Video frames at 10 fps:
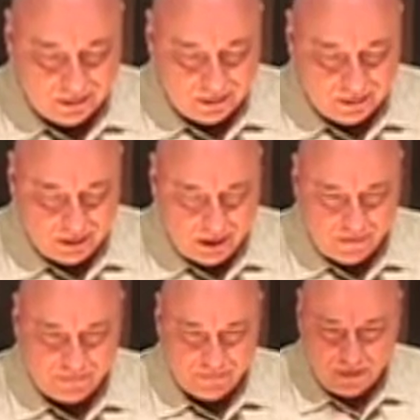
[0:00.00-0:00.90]

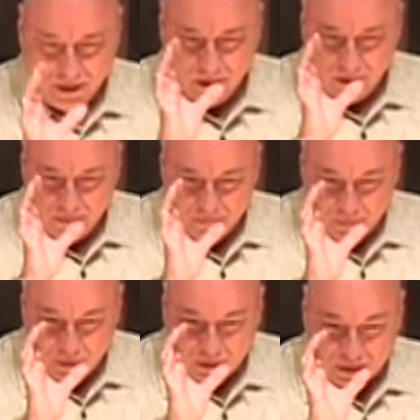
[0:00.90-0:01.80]
enough.
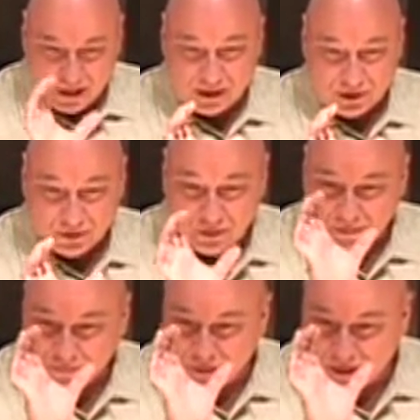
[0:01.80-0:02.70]
You can
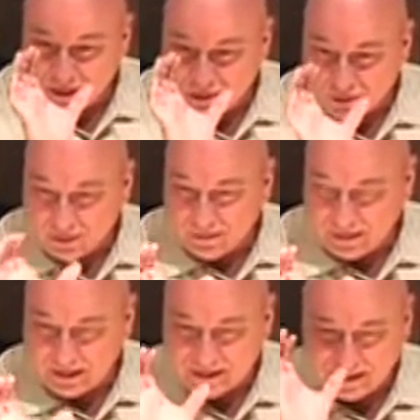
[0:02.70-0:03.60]
concentrate for that sort of
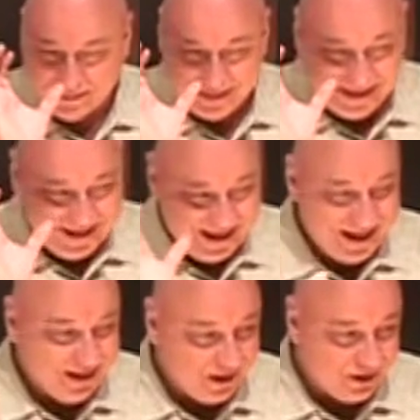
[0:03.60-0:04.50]
amount of time. He
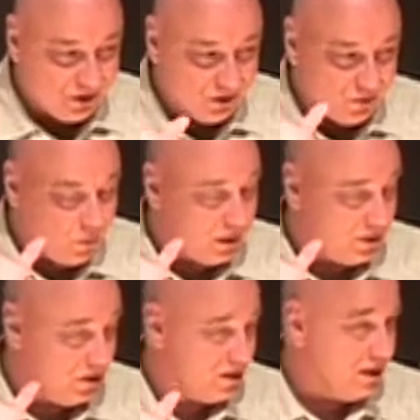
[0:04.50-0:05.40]
does those and watches
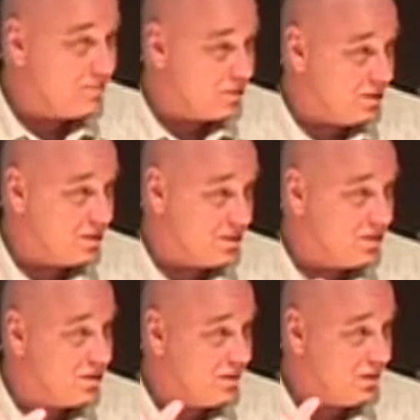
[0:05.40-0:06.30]
The Simpsons and
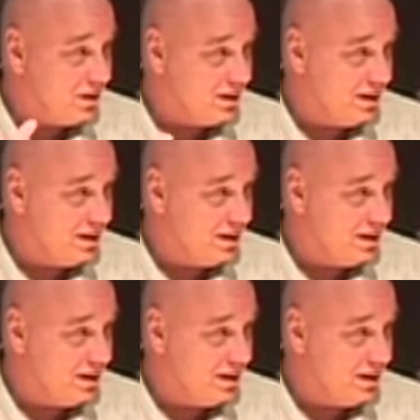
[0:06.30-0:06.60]
stuff like that.